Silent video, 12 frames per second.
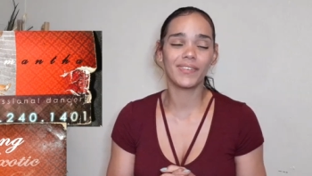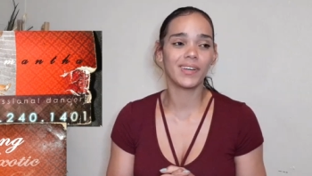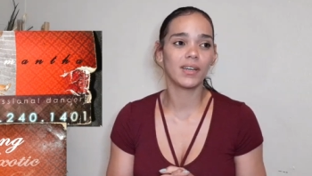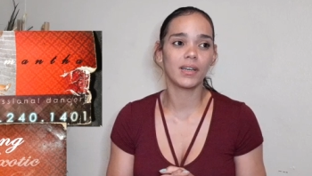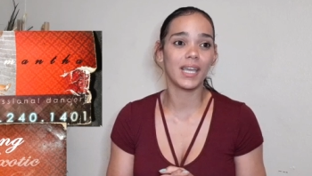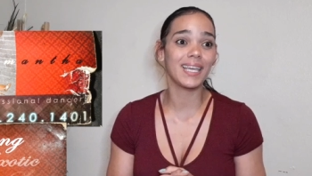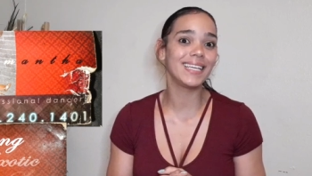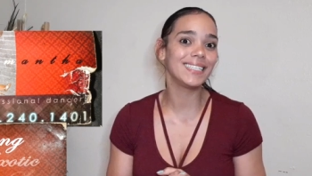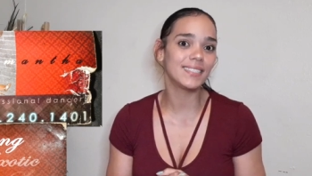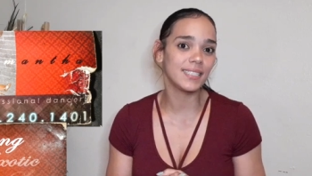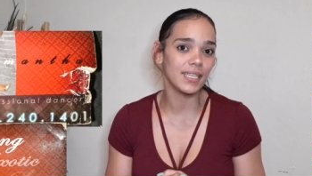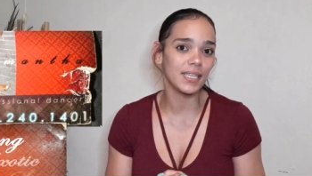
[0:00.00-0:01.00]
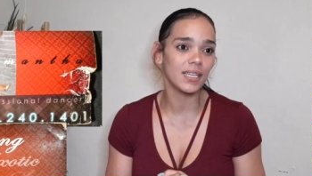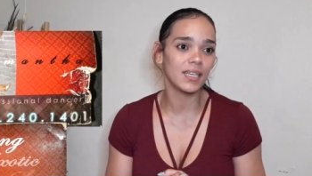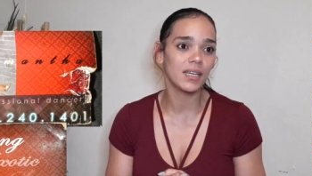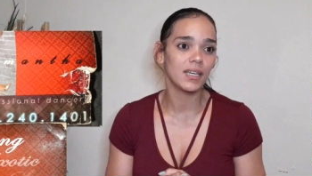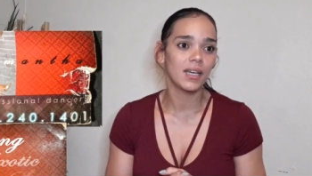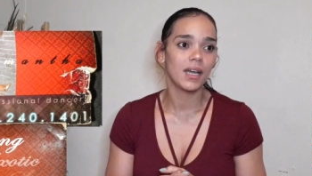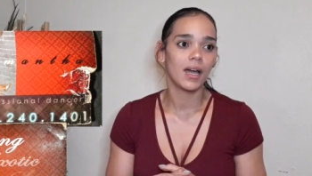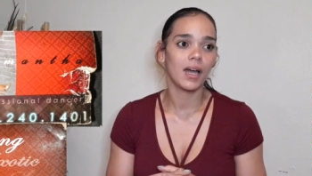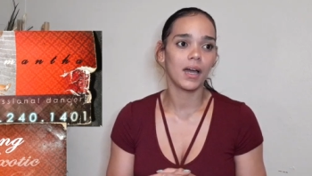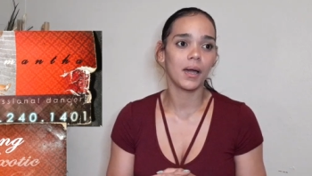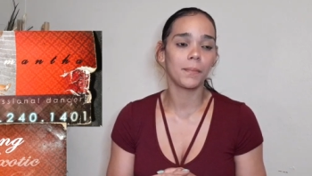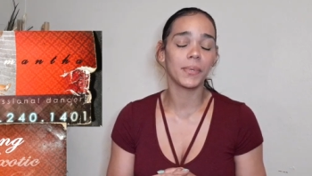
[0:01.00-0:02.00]
uh, easy
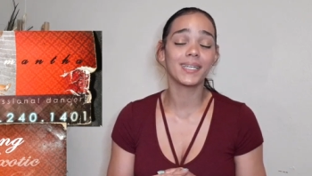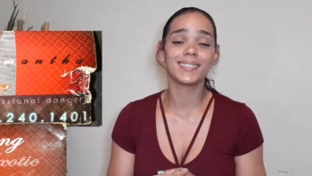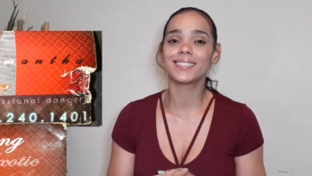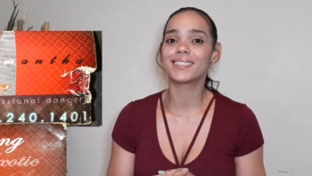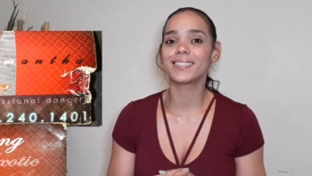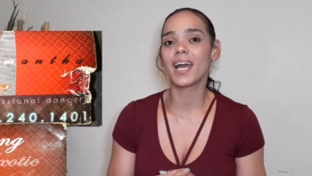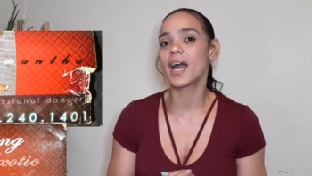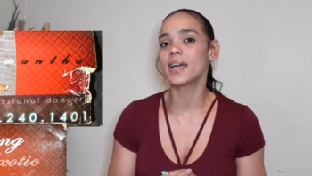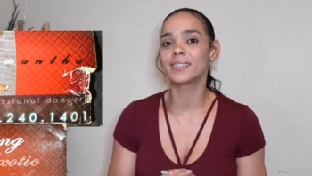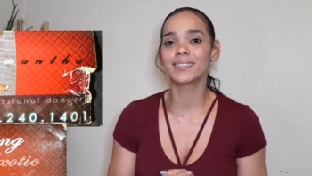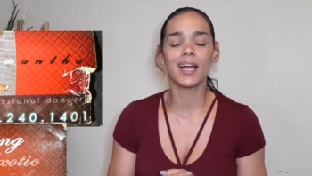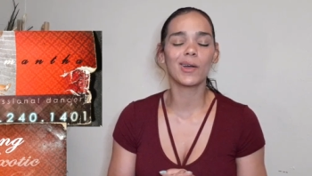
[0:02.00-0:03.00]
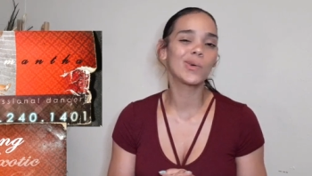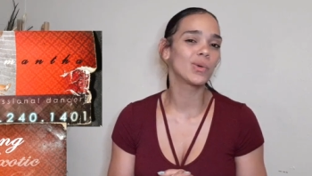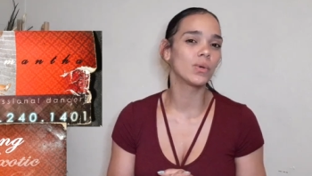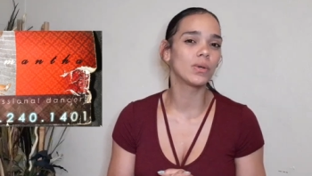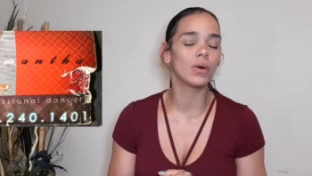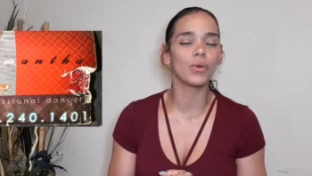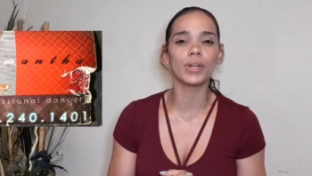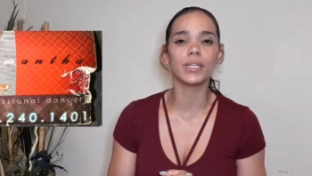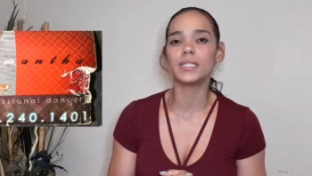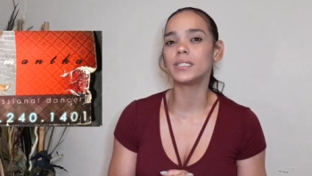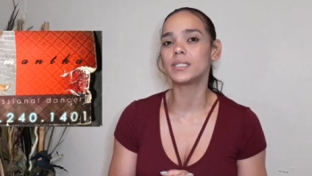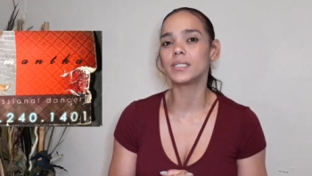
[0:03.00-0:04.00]
um, because it's not. It's not cool or
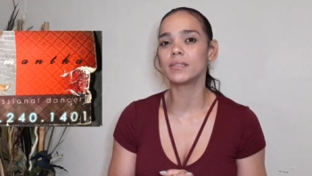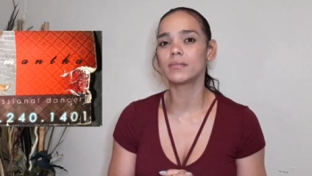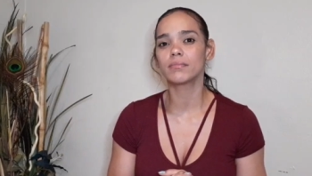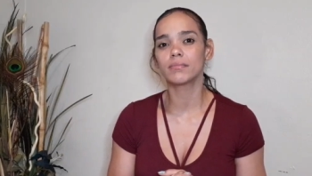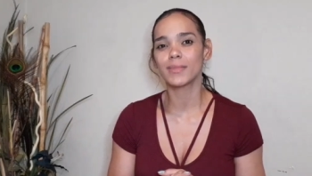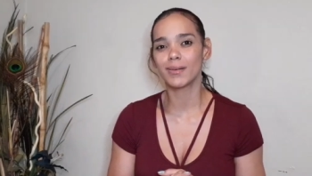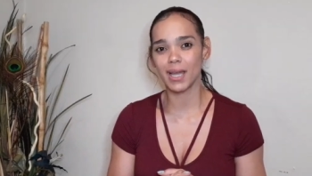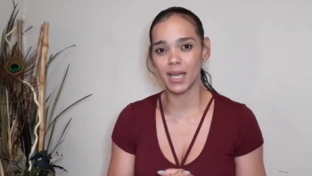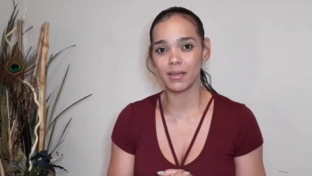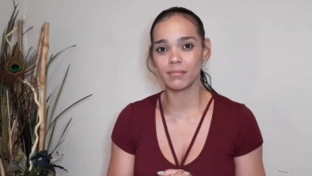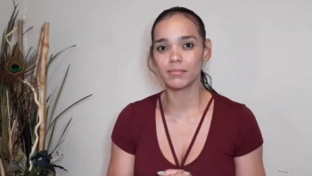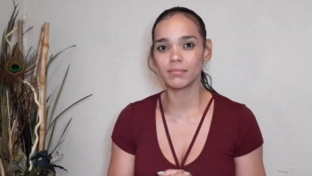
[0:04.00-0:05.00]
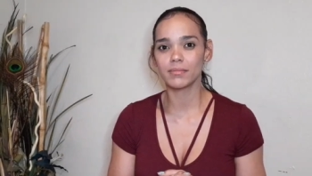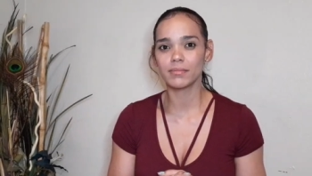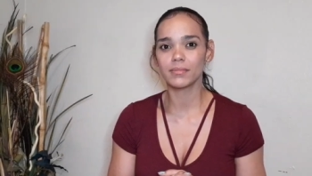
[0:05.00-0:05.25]
easy. Okay?